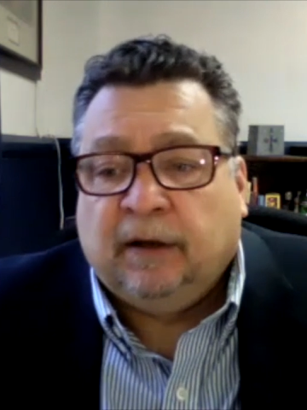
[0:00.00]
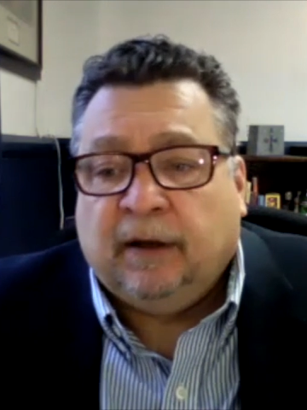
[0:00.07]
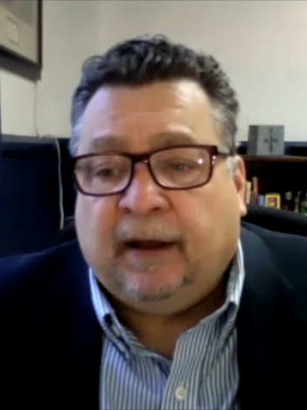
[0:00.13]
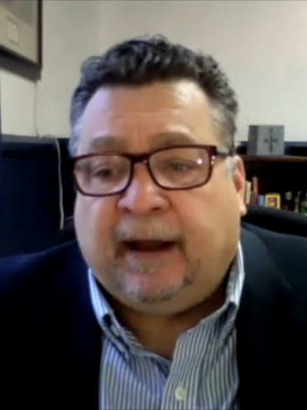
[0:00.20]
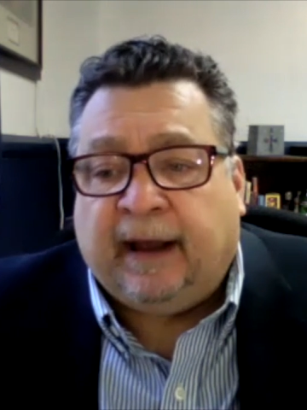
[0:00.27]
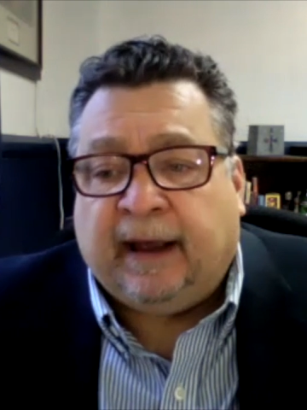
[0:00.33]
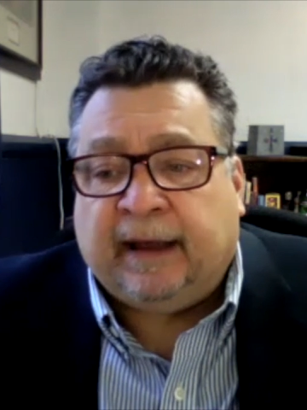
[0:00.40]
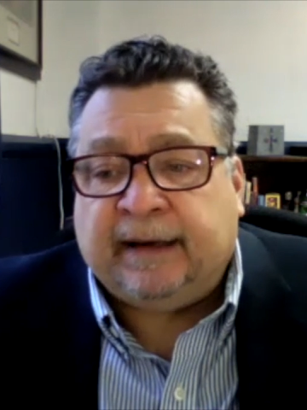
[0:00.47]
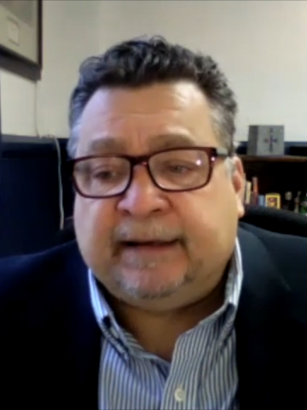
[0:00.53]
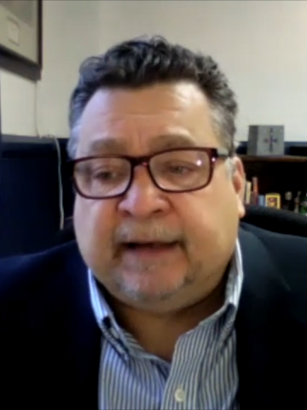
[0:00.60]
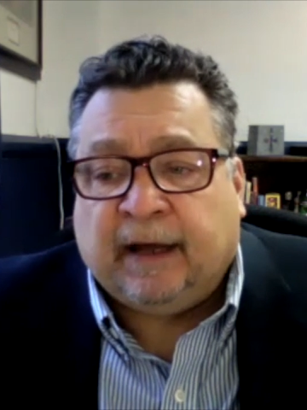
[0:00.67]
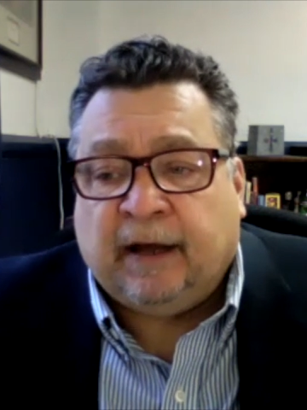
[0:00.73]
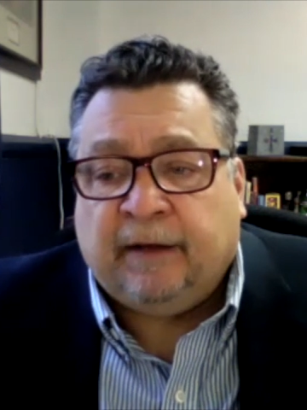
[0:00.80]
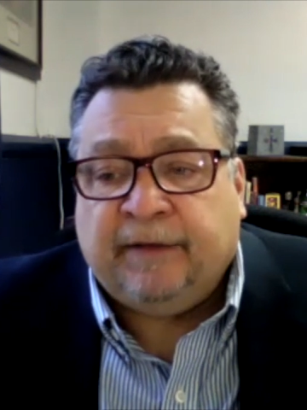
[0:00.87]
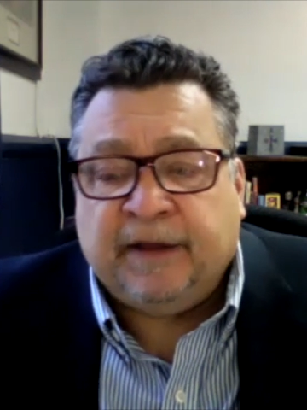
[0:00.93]
And
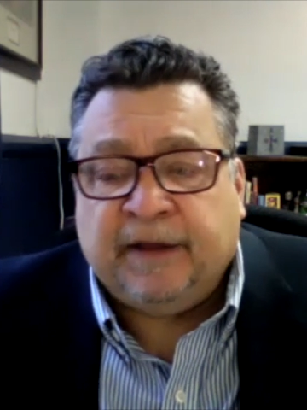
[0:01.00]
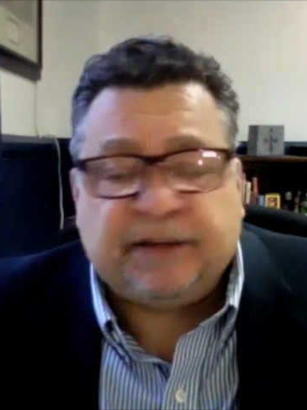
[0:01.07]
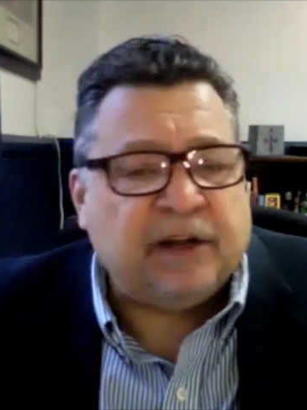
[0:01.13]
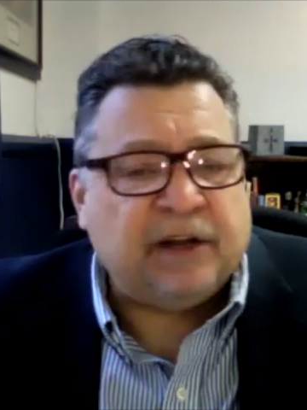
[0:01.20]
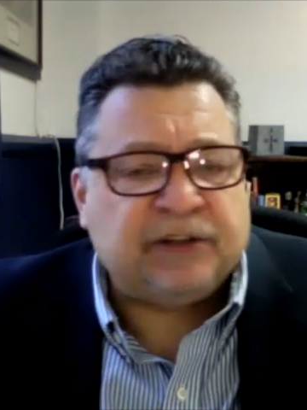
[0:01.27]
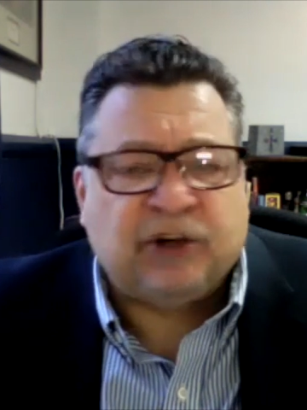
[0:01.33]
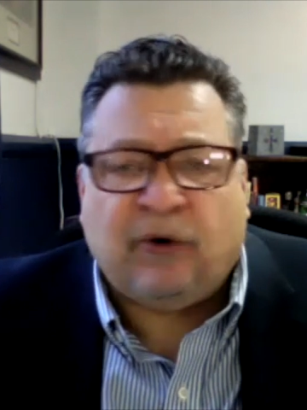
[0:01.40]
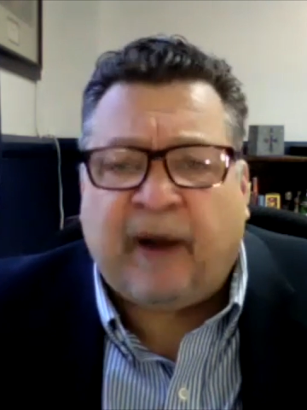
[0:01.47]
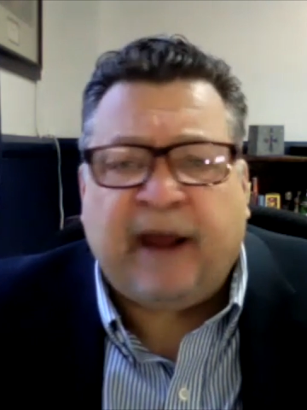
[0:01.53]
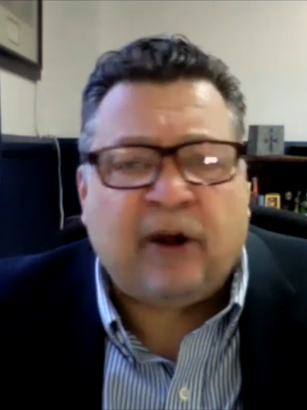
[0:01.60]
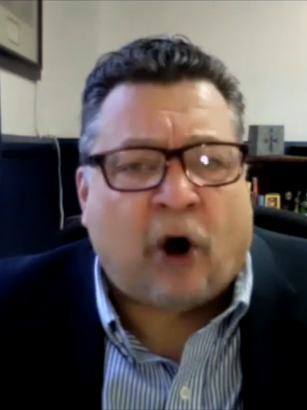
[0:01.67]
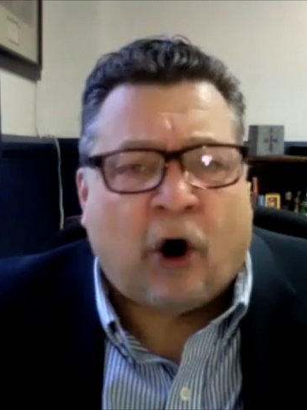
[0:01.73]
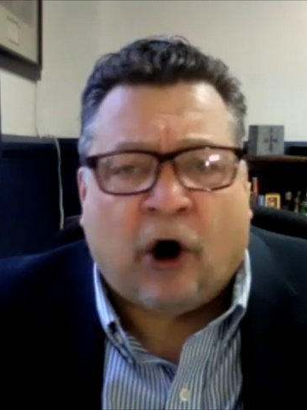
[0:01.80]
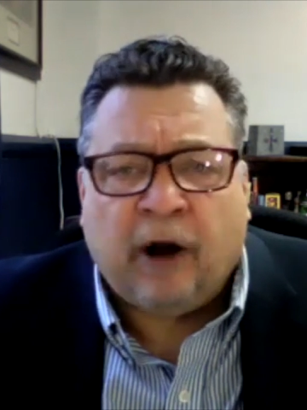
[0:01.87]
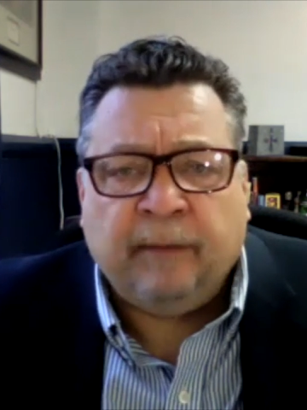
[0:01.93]
this does great
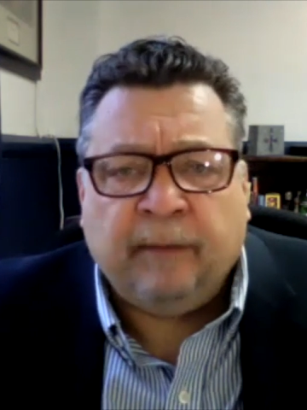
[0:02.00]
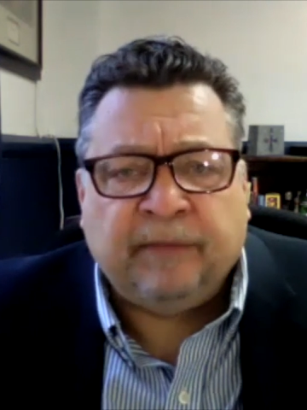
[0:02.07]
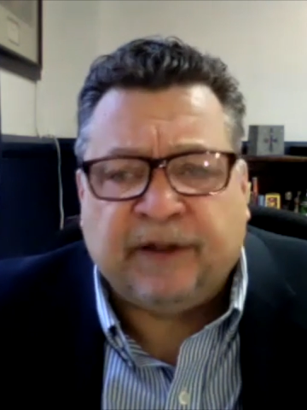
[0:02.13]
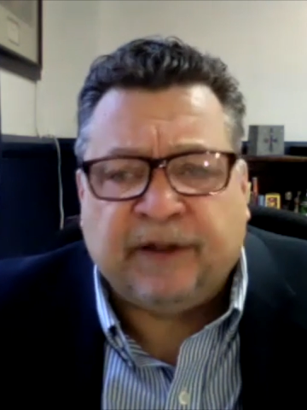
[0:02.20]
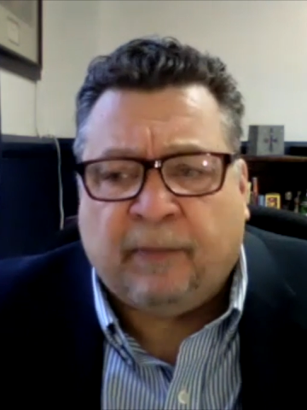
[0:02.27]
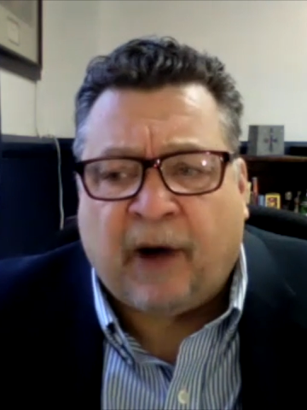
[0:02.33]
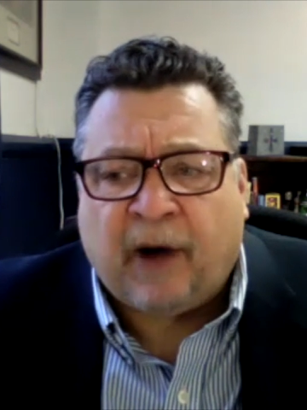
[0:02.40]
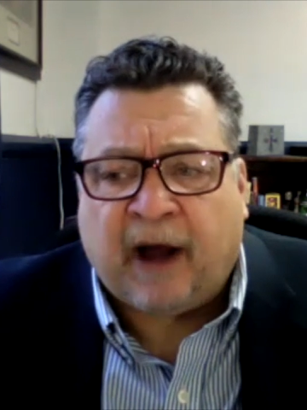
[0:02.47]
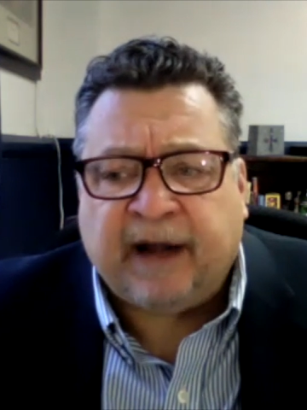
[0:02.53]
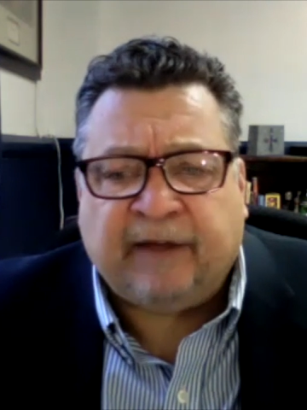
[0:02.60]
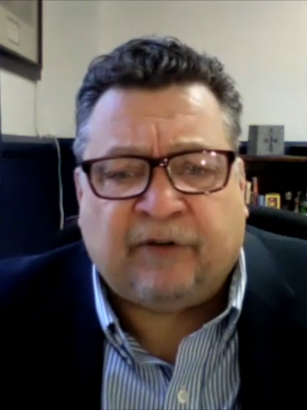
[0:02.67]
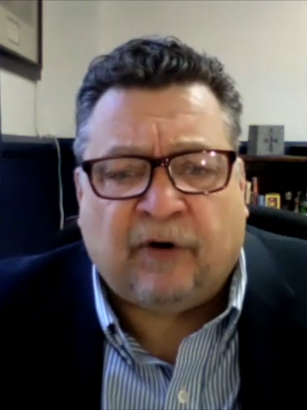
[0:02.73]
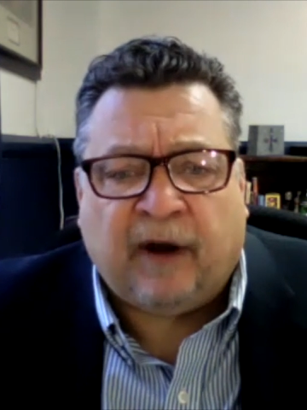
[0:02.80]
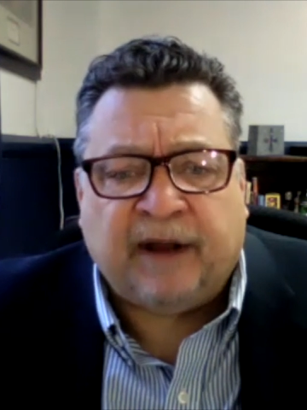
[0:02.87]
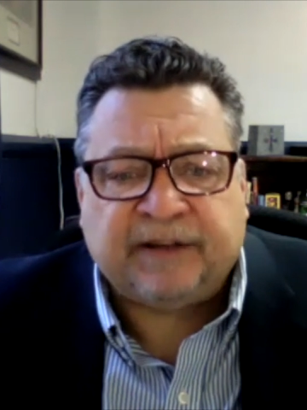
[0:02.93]
harm to the body of
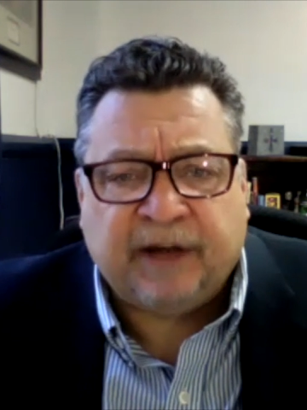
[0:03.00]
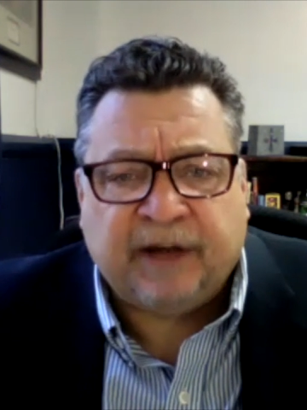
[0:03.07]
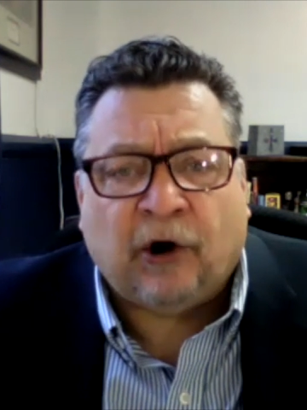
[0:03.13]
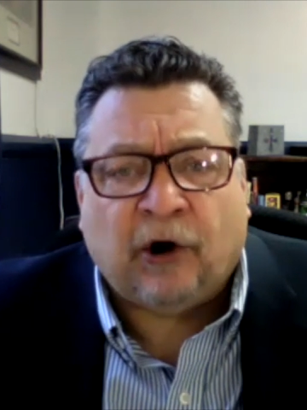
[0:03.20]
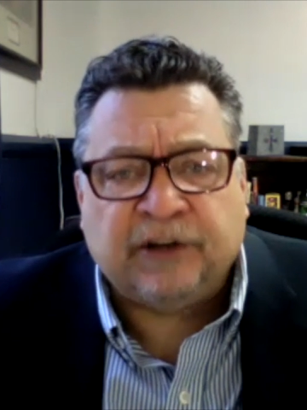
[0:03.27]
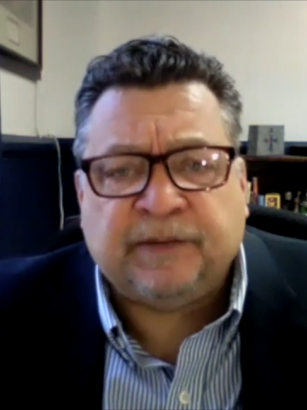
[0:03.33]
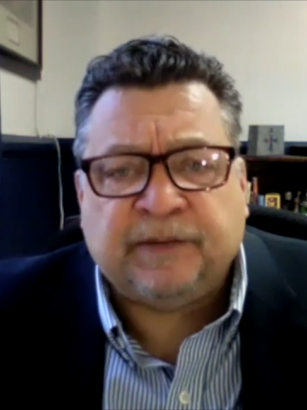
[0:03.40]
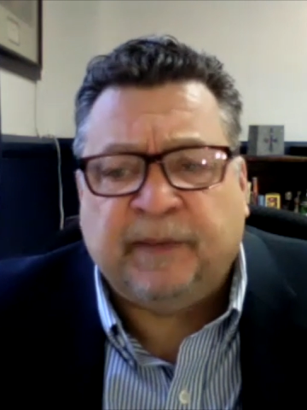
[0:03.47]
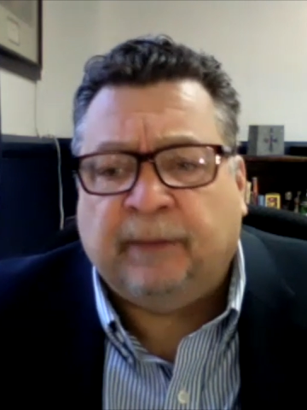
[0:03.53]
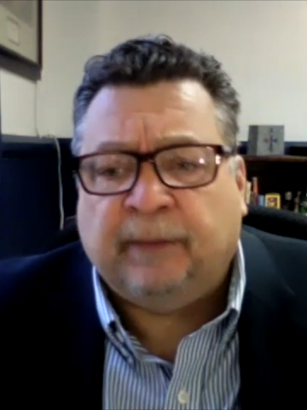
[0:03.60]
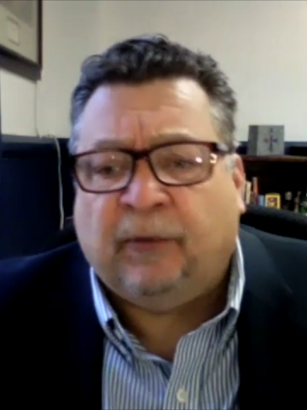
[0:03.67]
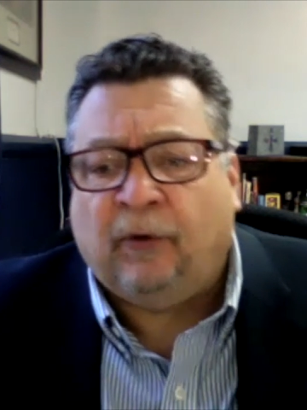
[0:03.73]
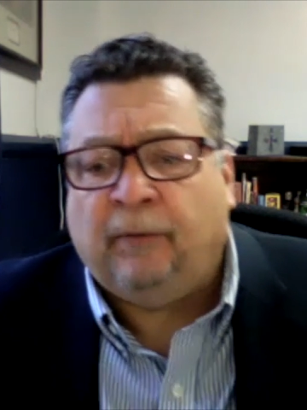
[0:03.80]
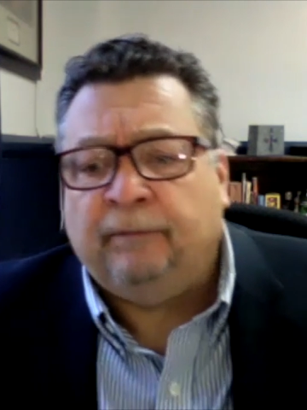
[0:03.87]
Christ. It hurts people.